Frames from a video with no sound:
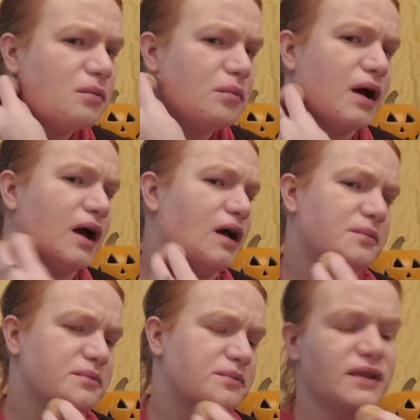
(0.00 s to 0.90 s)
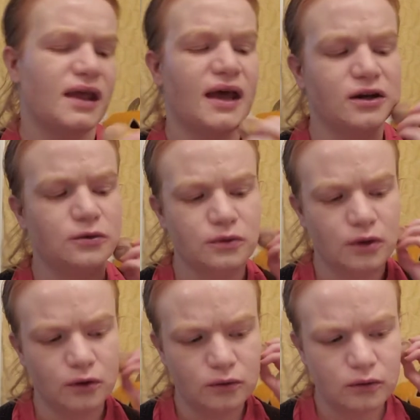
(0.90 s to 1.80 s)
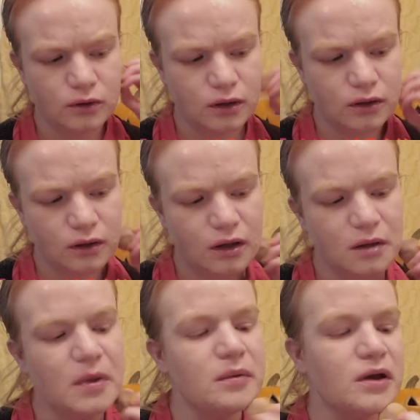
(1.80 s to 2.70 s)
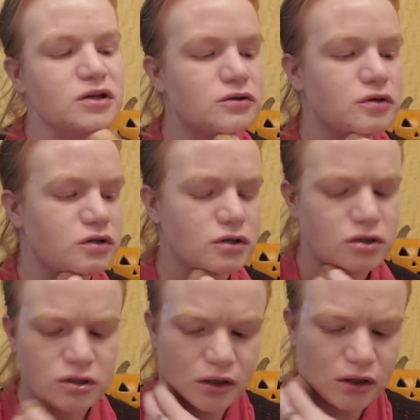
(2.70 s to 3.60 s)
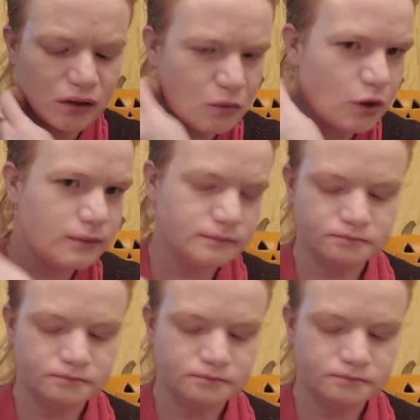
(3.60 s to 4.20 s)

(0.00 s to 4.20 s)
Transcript: But I don't know. Maybe I should research it a little more.